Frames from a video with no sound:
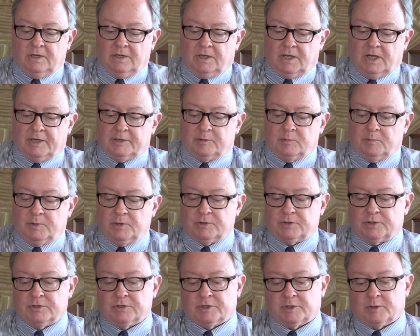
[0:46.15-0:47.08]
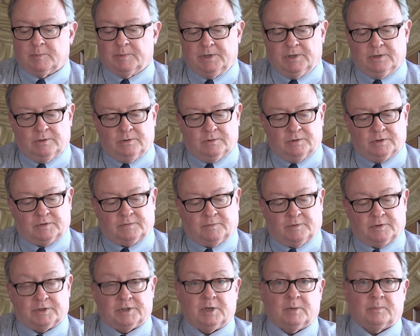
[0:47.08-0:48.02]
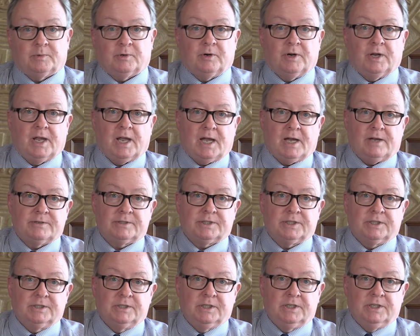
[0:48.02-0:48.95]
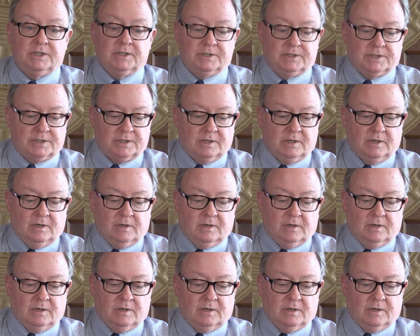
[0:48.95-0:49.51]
Contributions will be used for temporary housing needs,